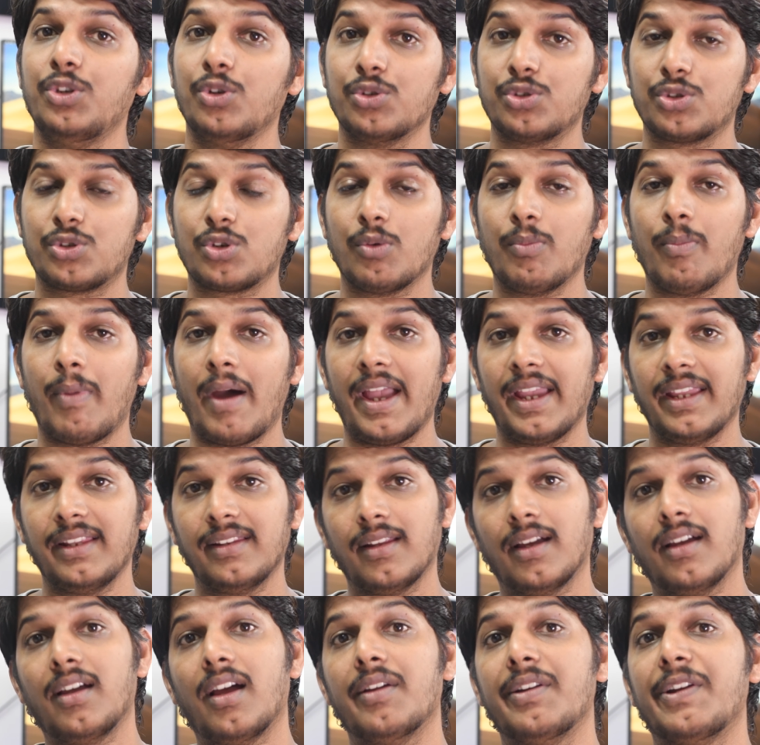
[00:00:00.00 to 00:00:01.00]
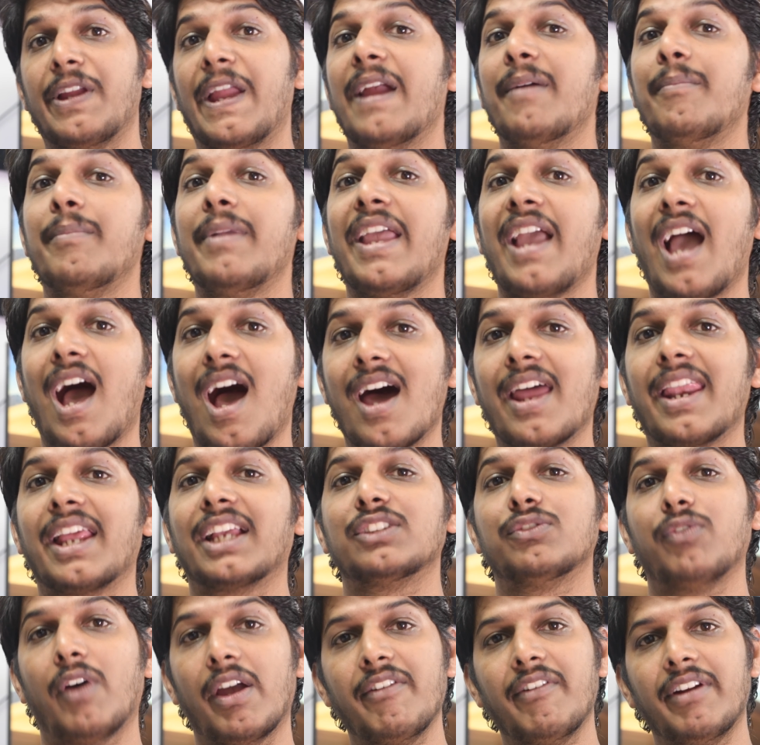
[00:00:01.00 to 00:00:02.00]
used to buy the AMD
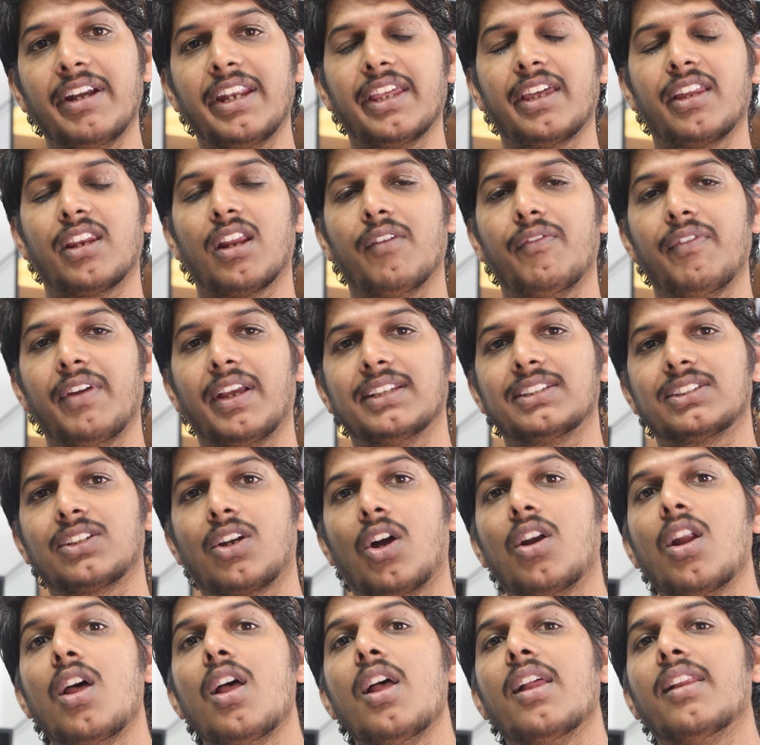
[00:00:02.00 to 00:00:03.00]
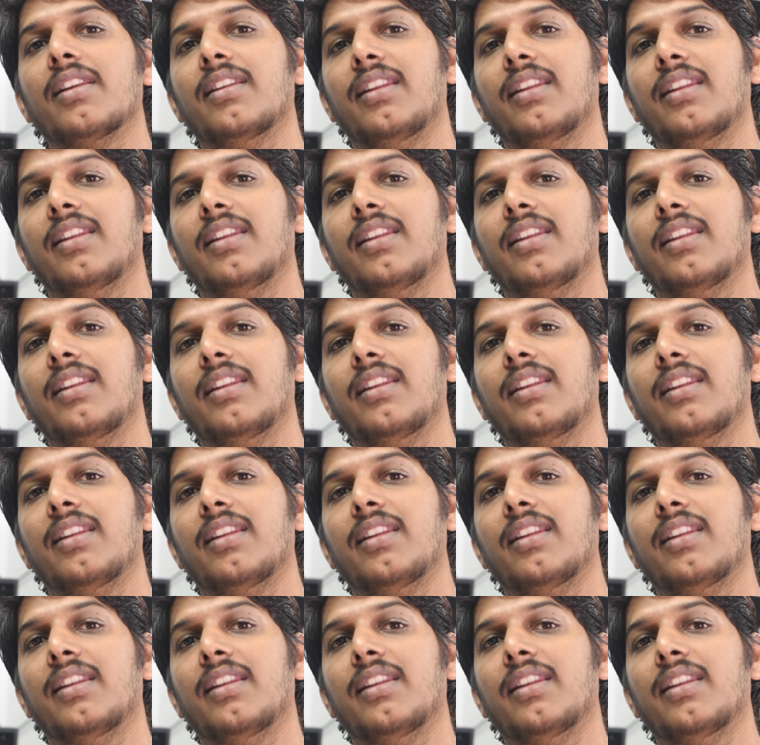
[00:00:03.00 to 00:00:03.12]
RX 580 graphics card,